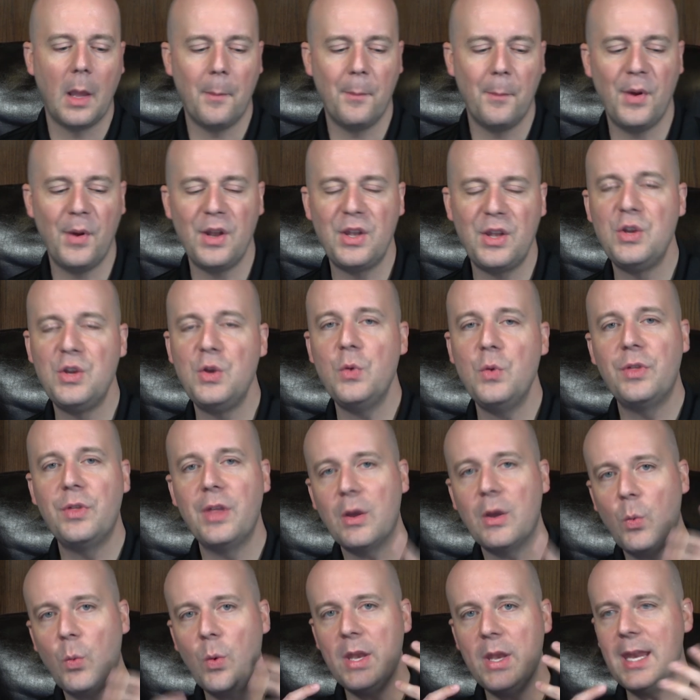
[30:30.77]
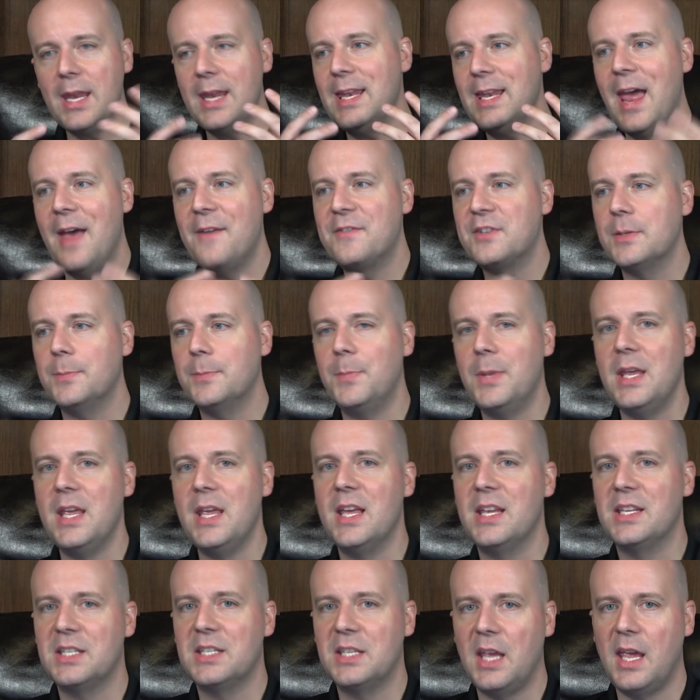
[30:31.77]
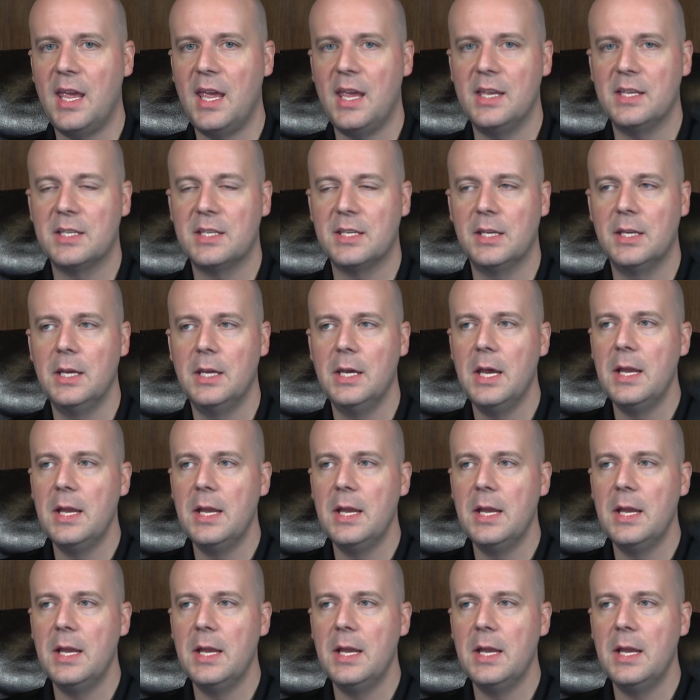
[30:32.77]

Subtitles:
But do you think we need to have some PSAs?